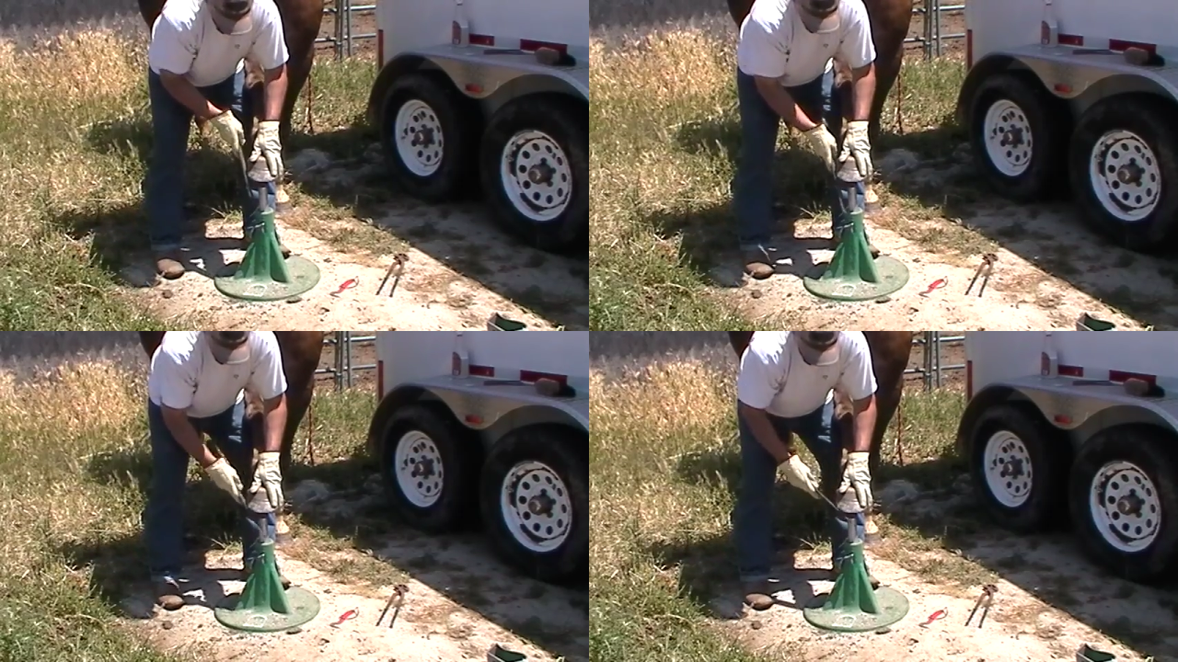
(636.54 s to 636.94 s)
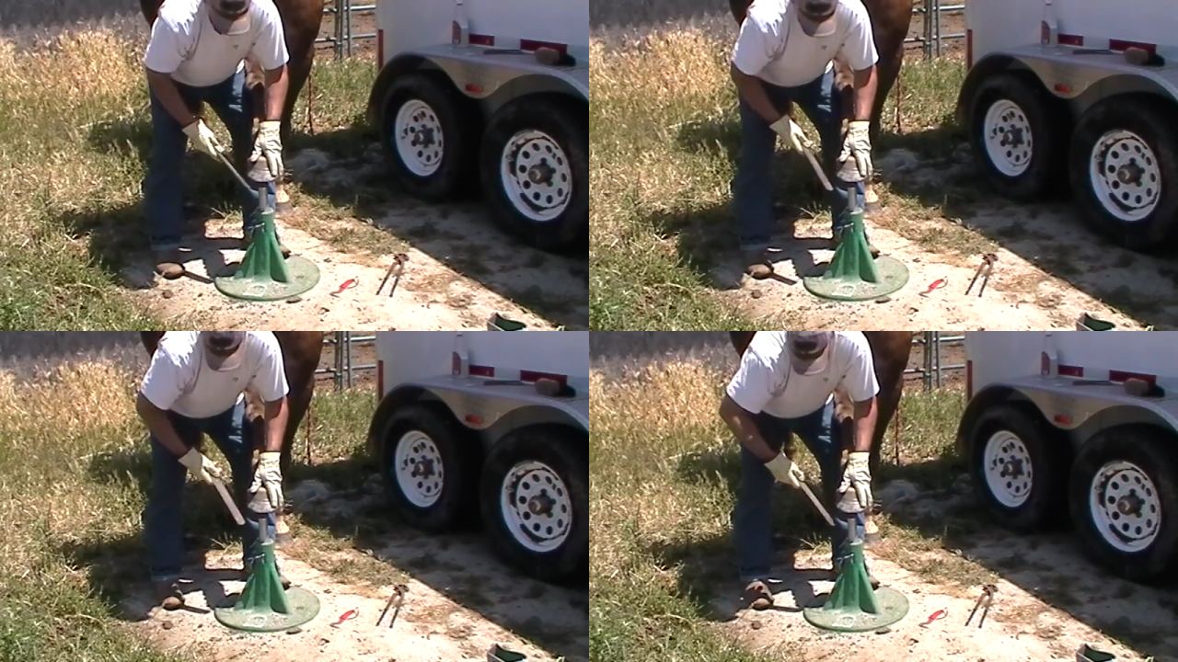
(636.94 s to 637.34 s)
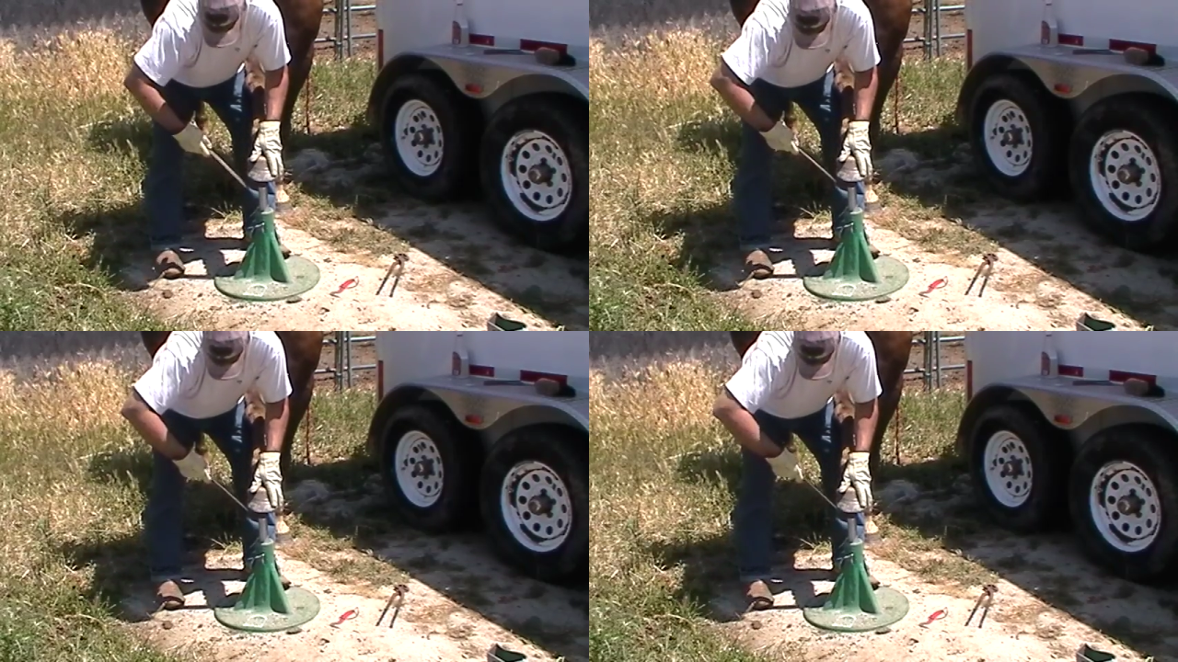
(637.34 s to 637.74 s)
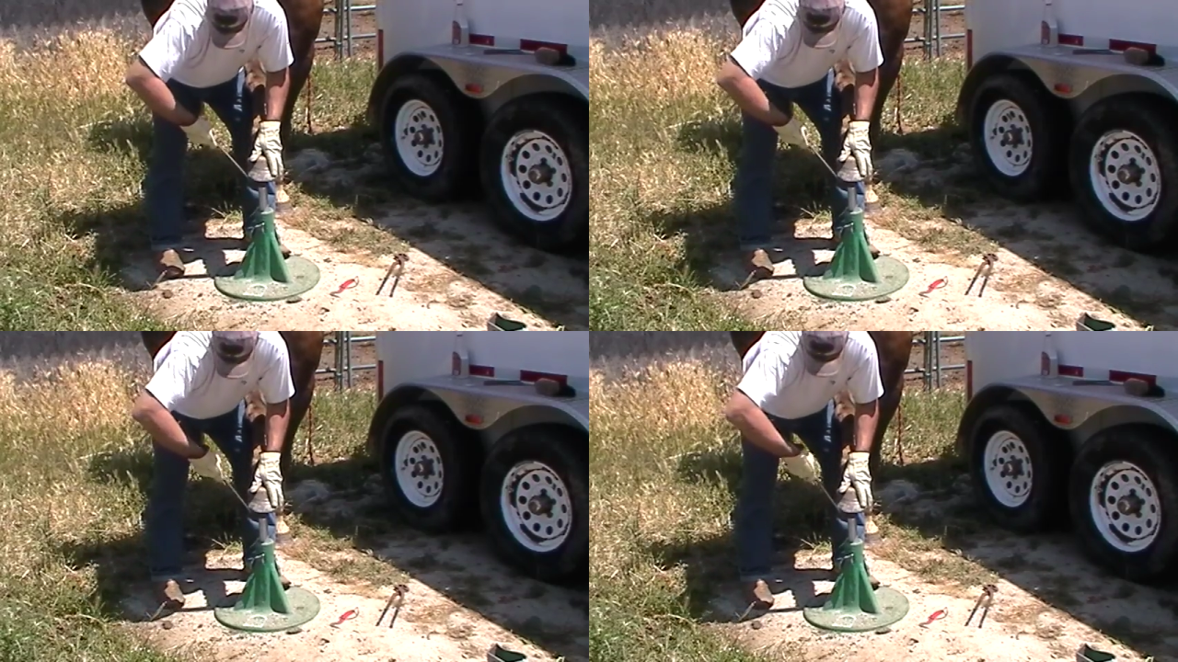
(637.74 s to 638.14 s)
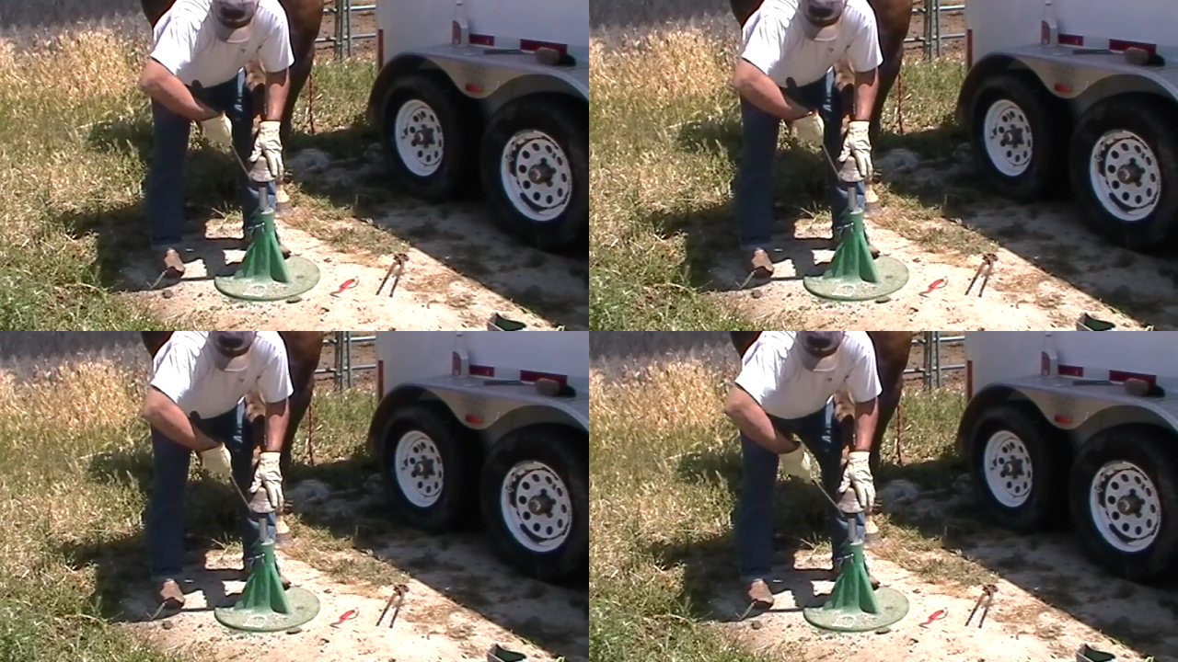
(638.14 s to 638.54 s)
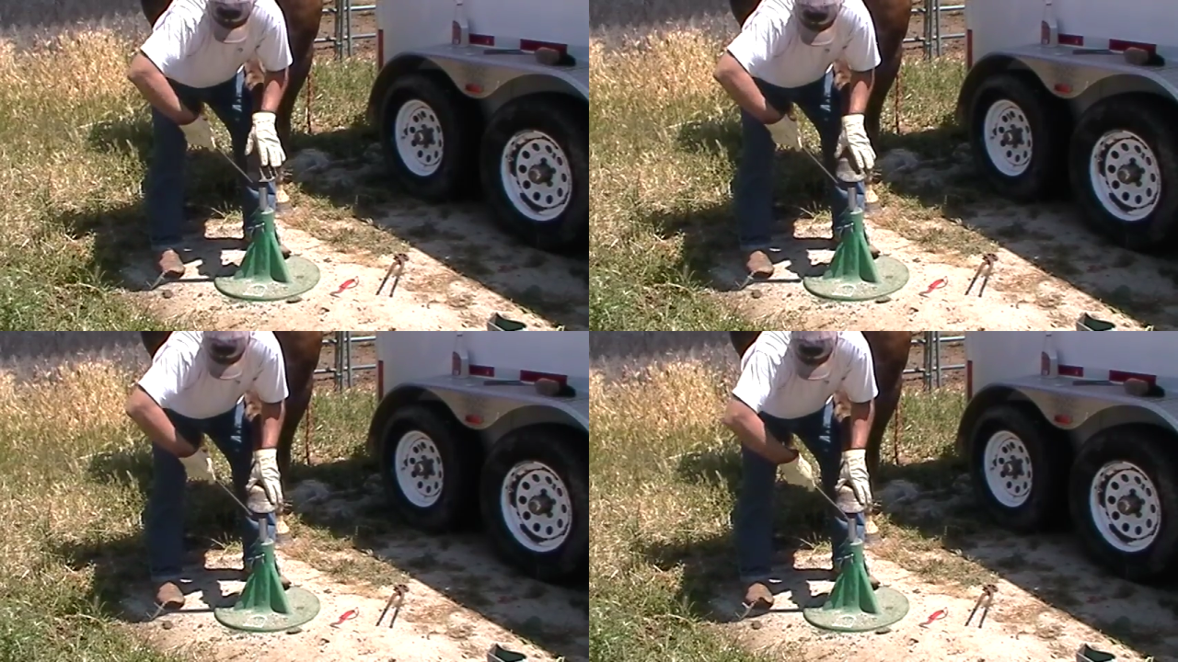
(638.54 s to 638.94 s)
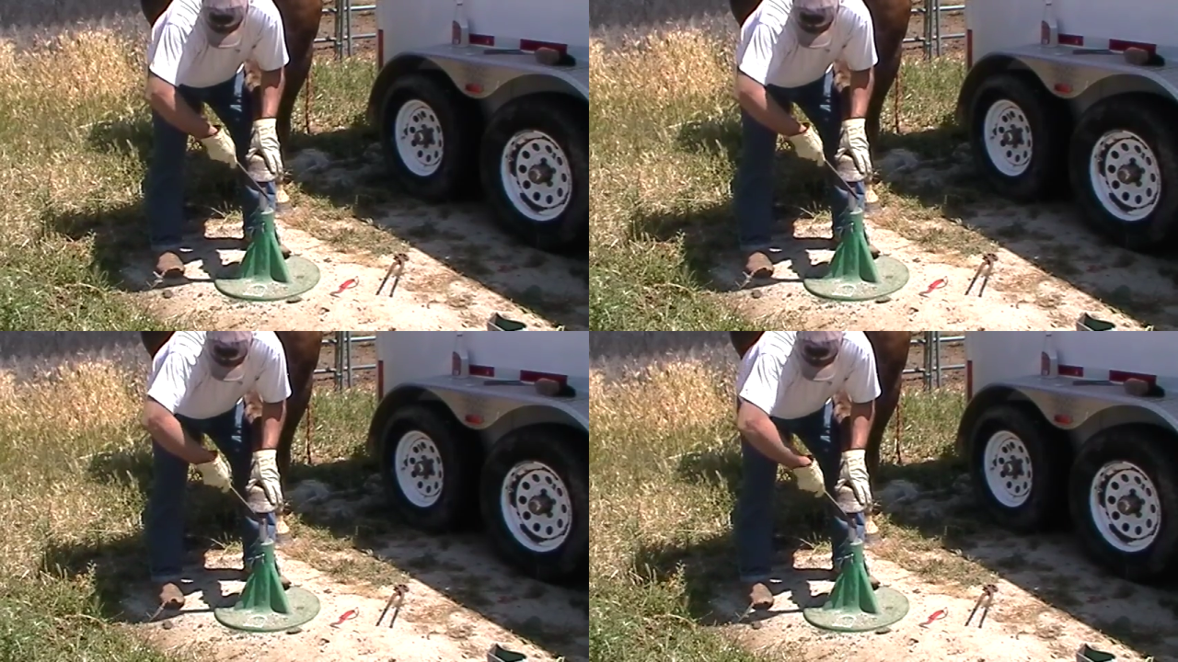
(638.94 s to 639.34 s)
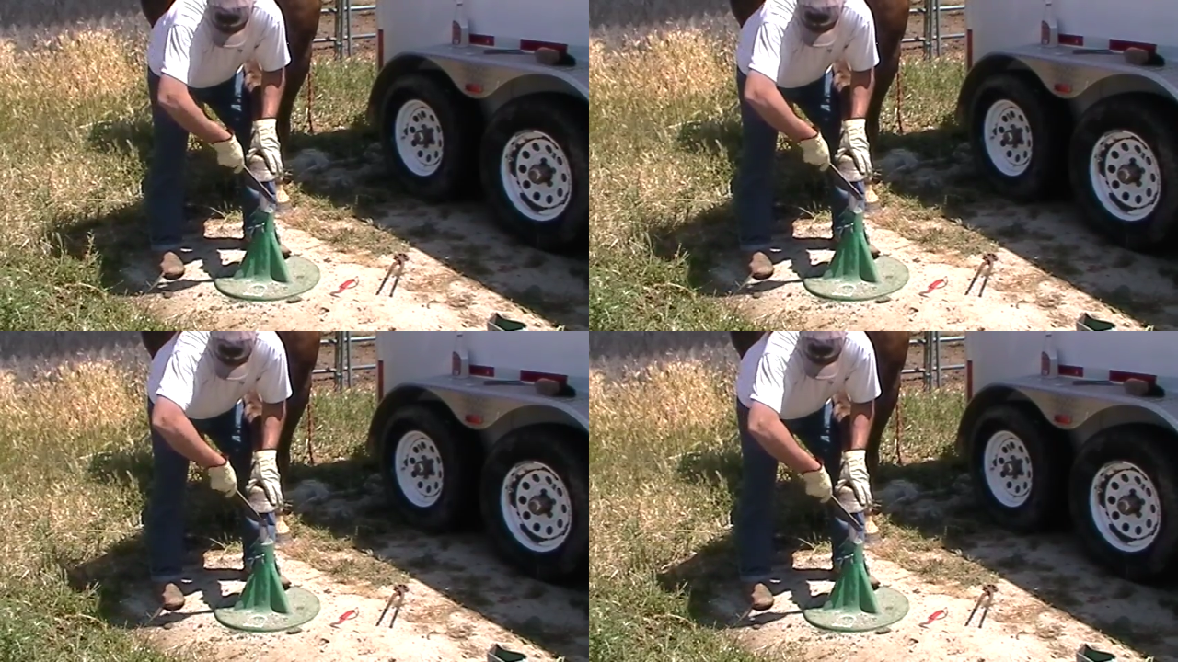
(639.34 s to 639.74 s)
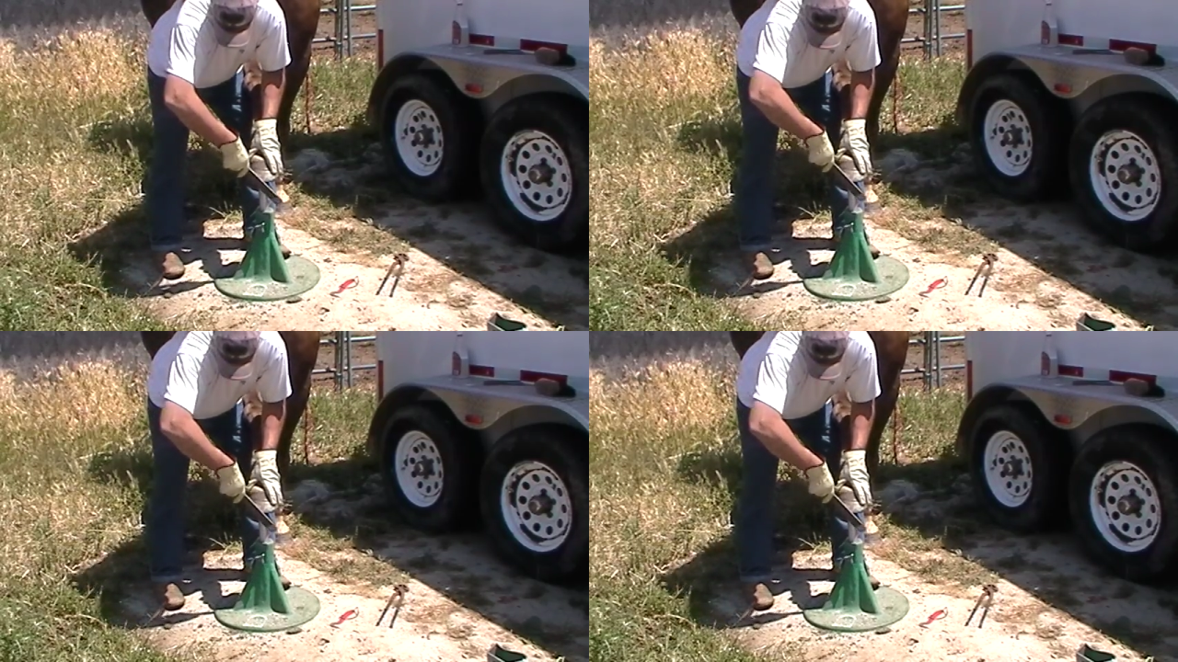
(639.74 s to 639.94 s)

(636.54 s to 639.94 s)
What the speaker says: No face is visible, so there are no lips to read.